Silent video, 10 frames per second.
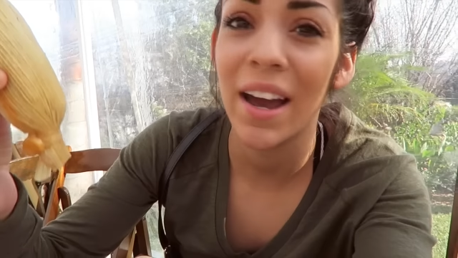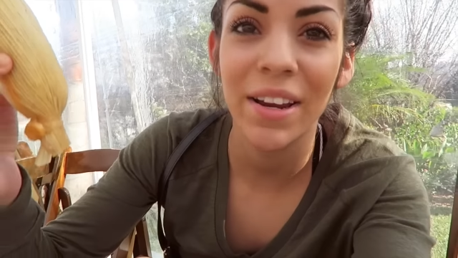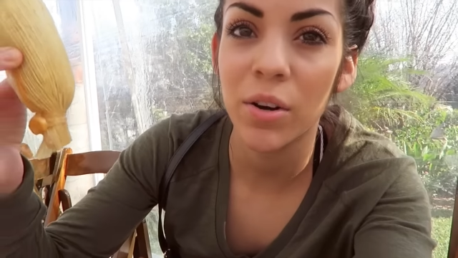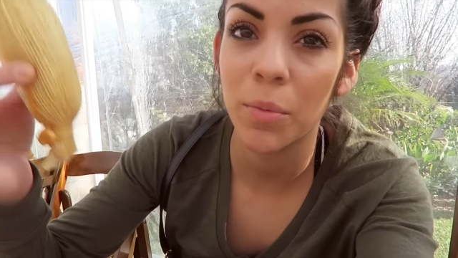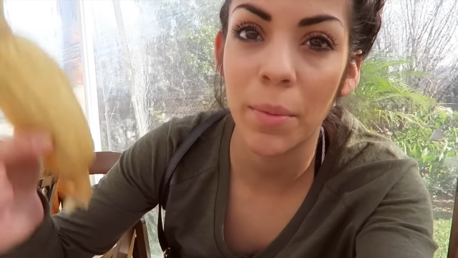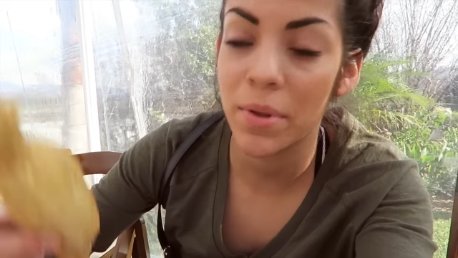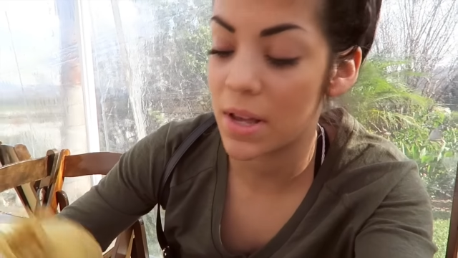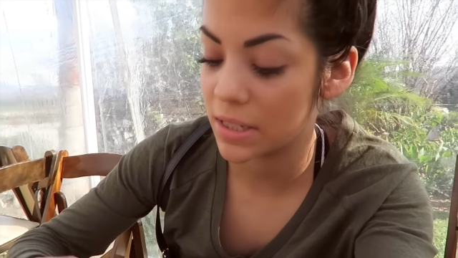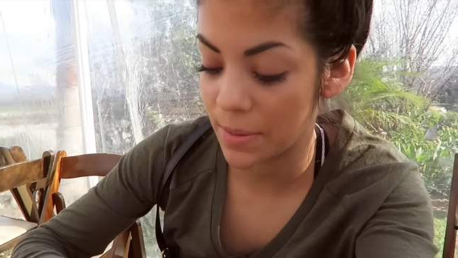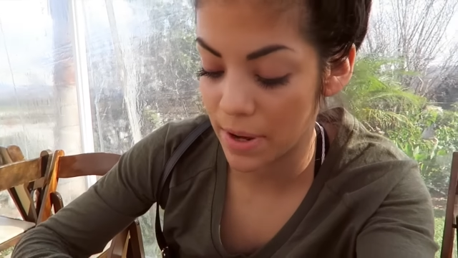I don't remember
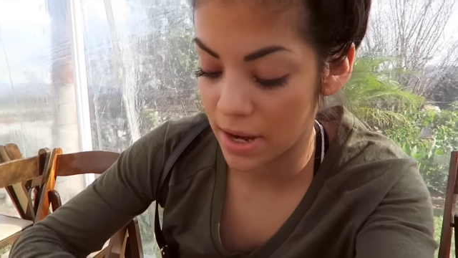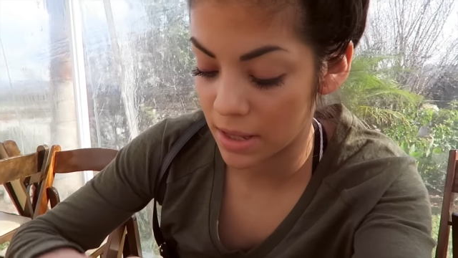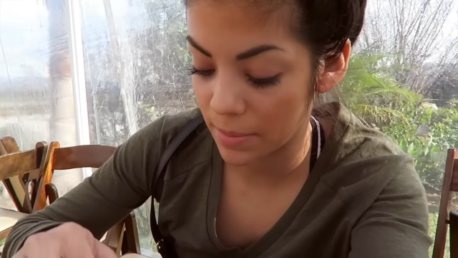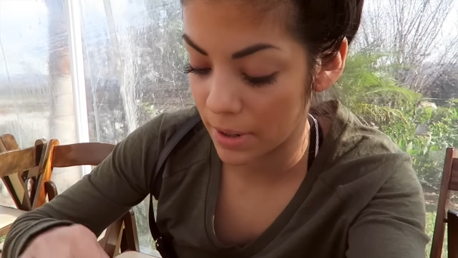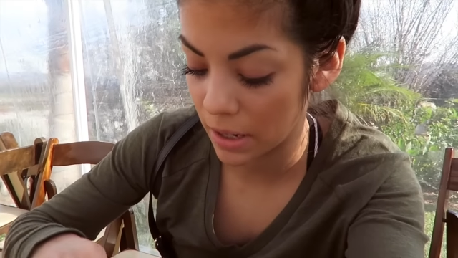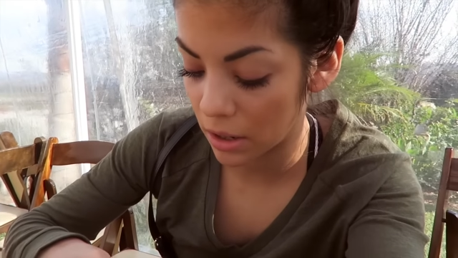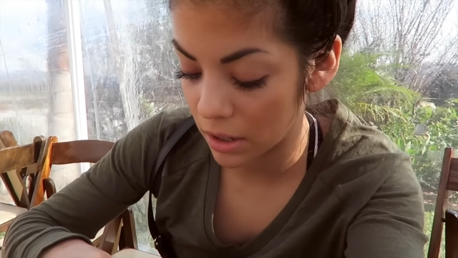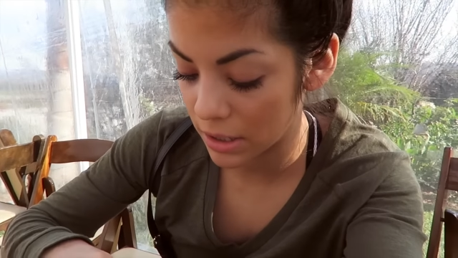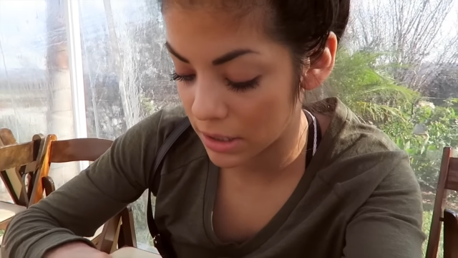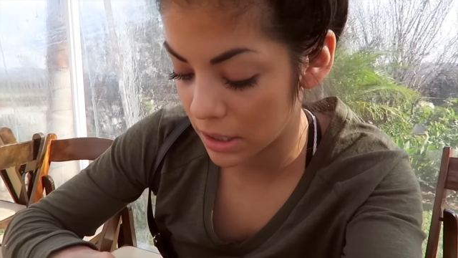last time I had a tamale,
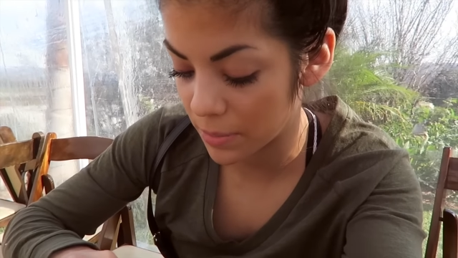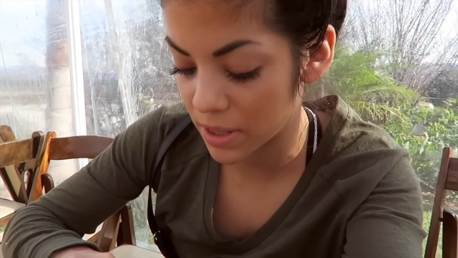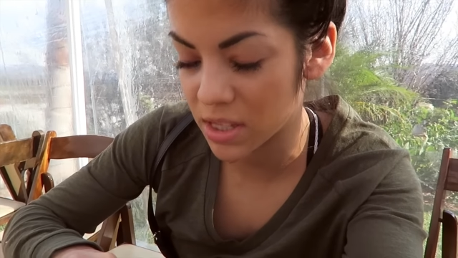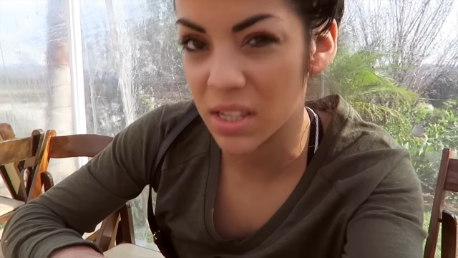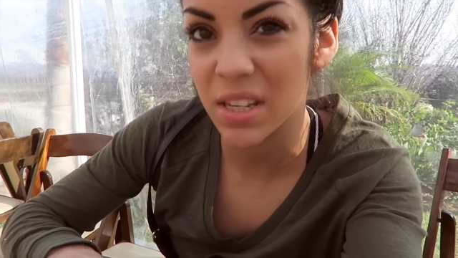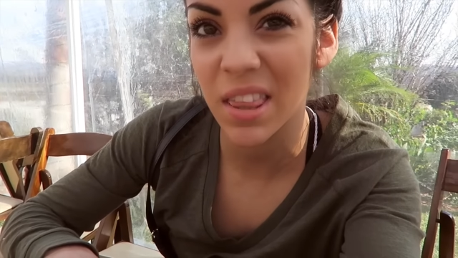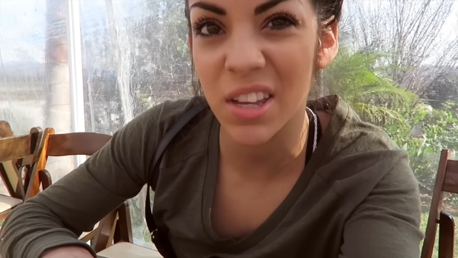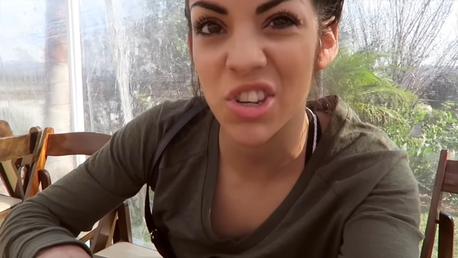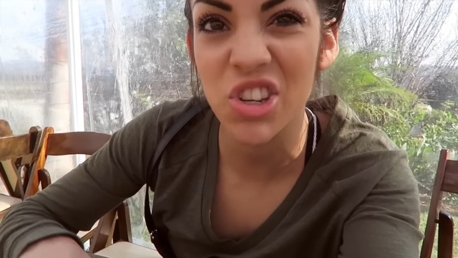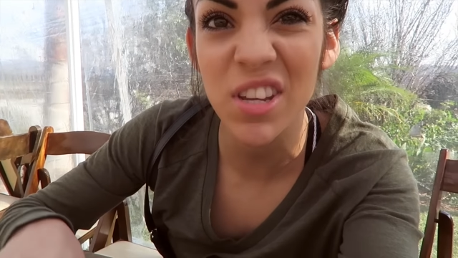honestly, but this is like
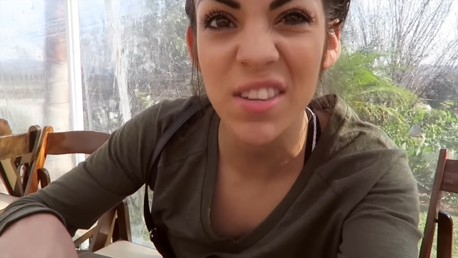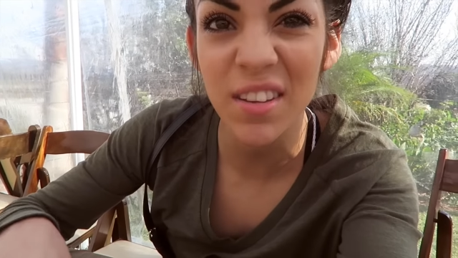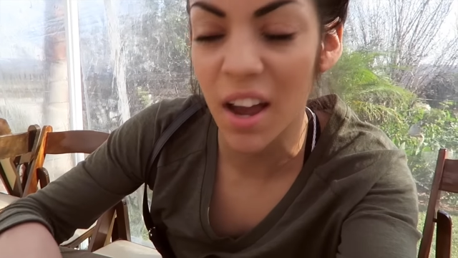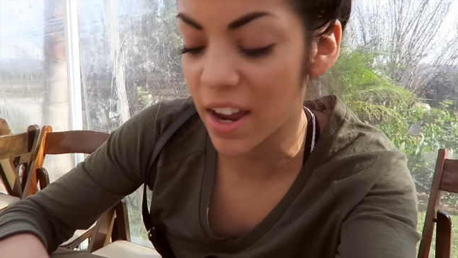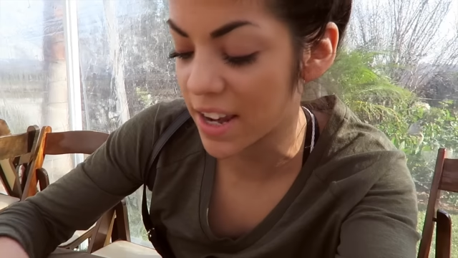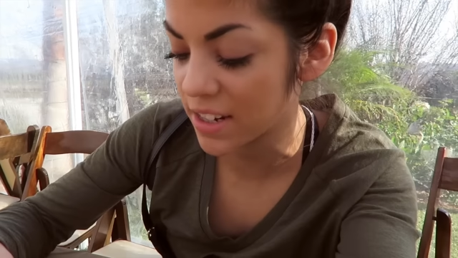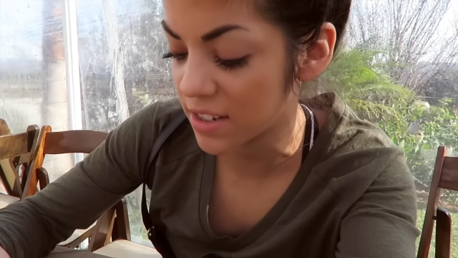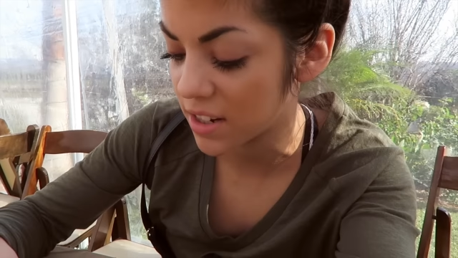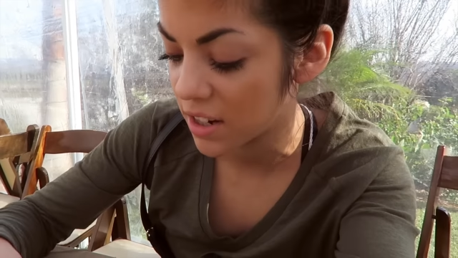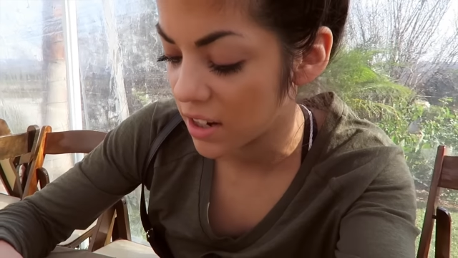the cheese kind.
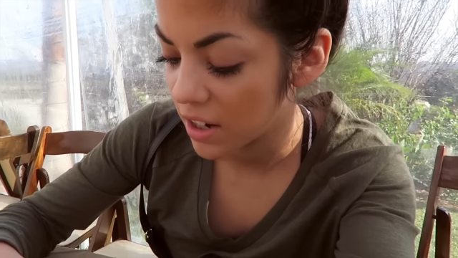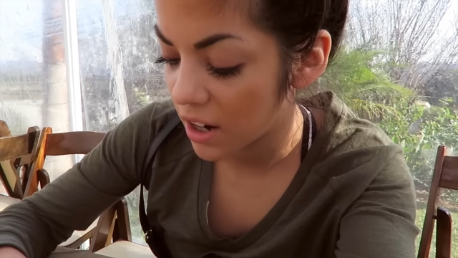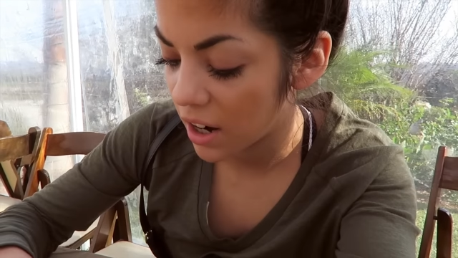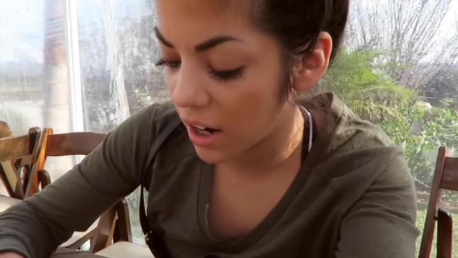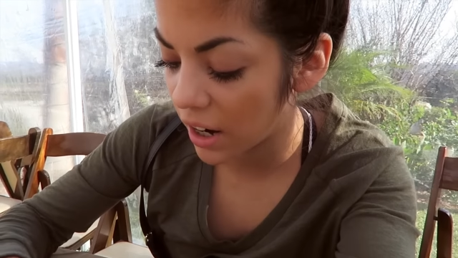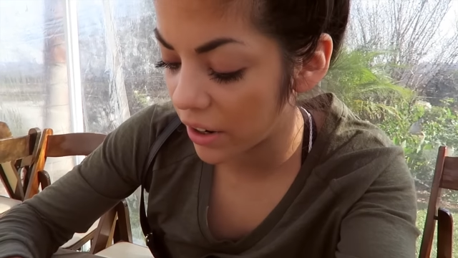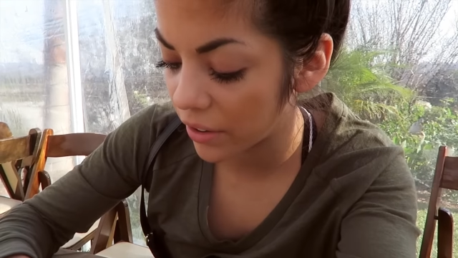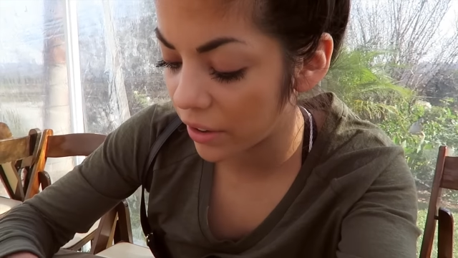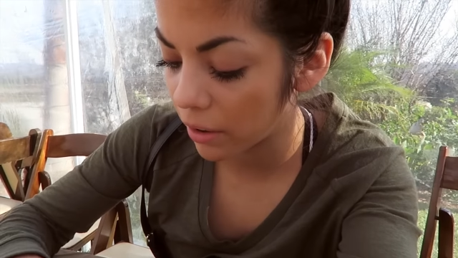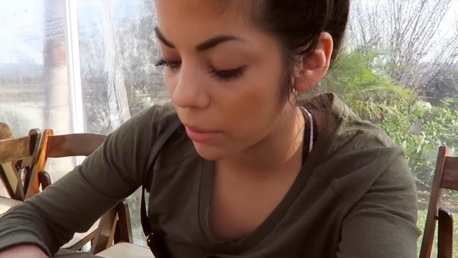I
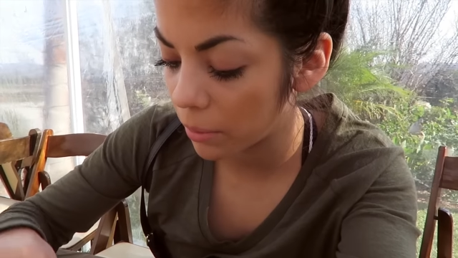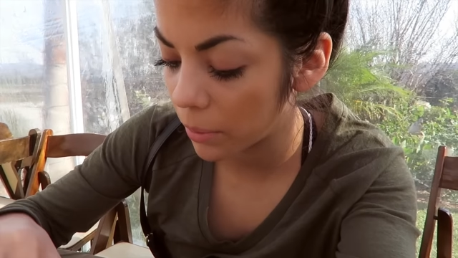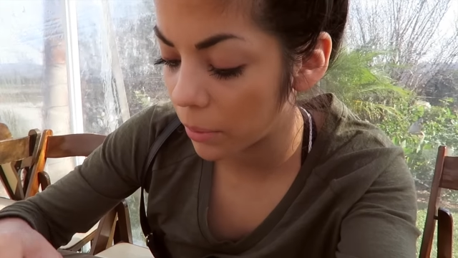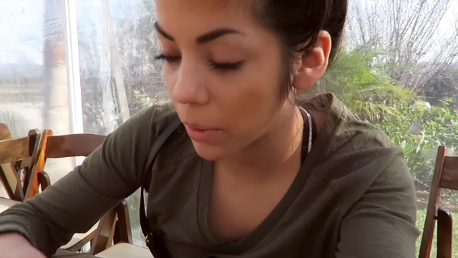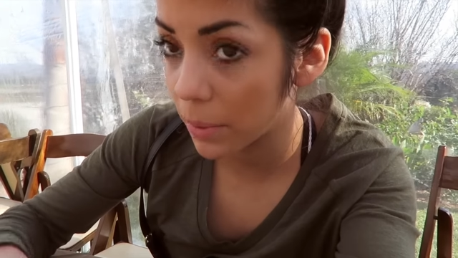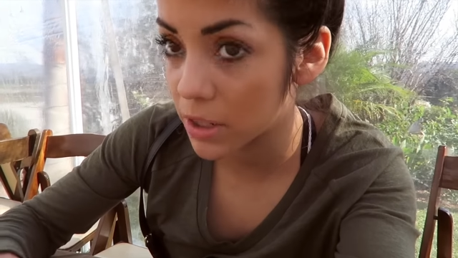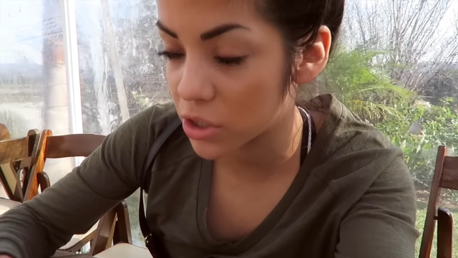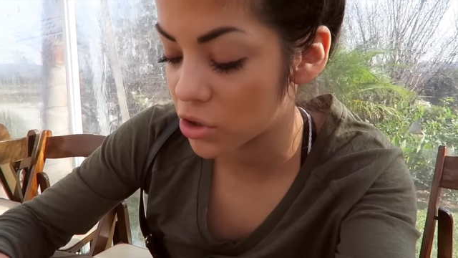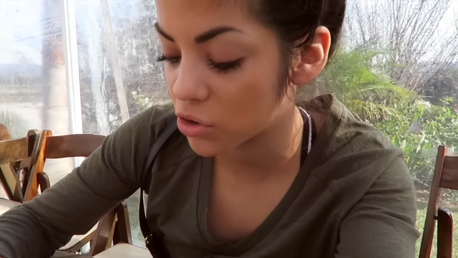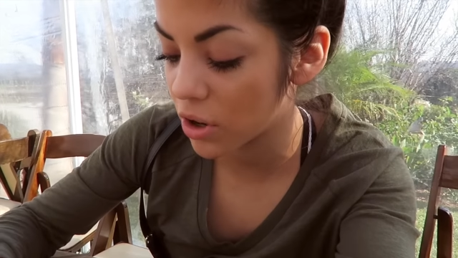don't know, but we're about
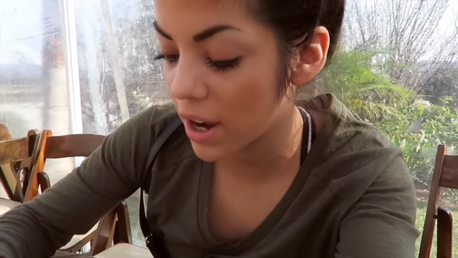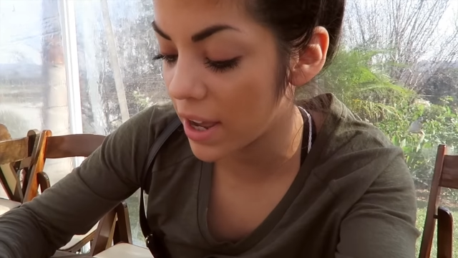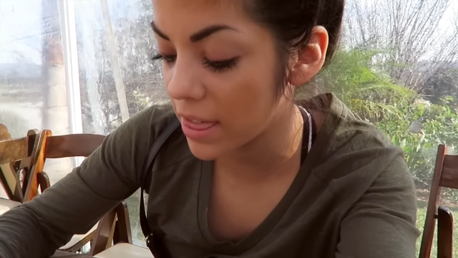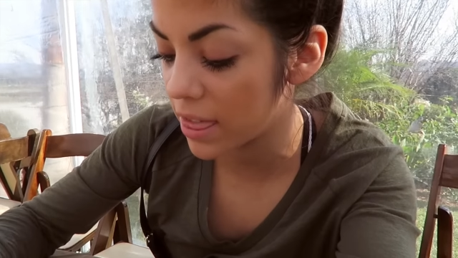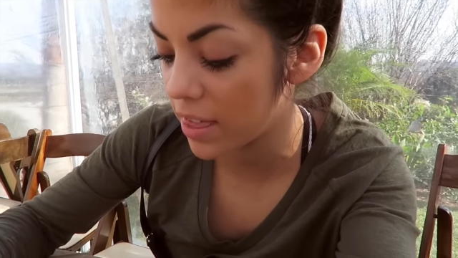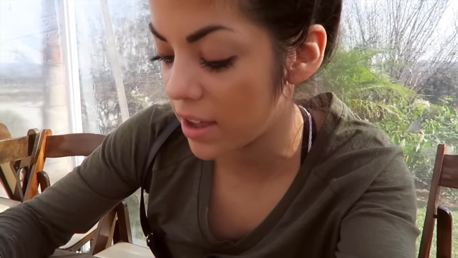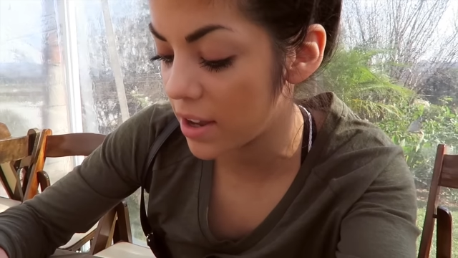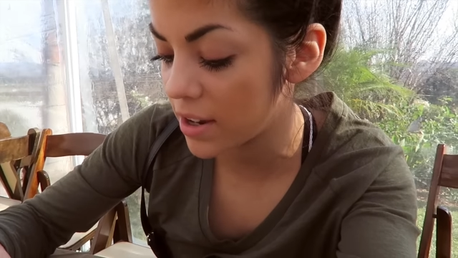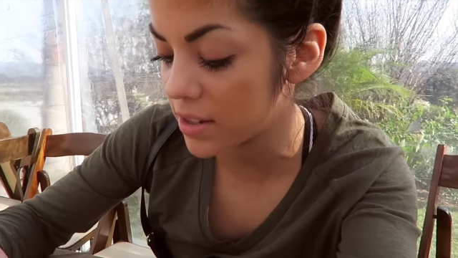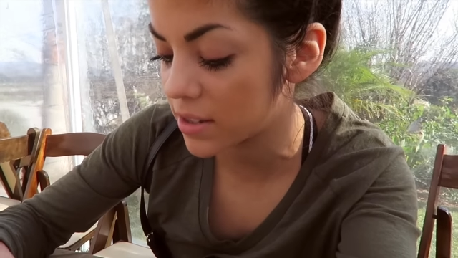to try
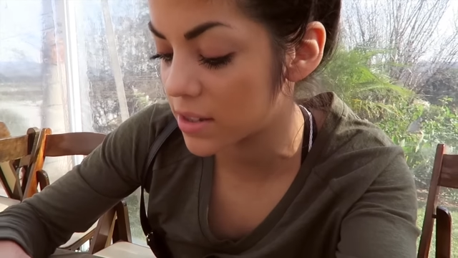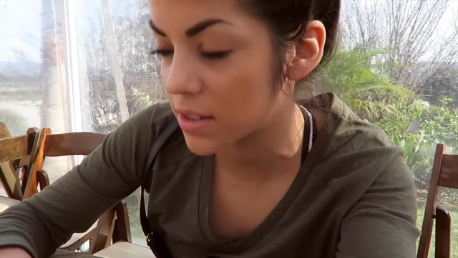this.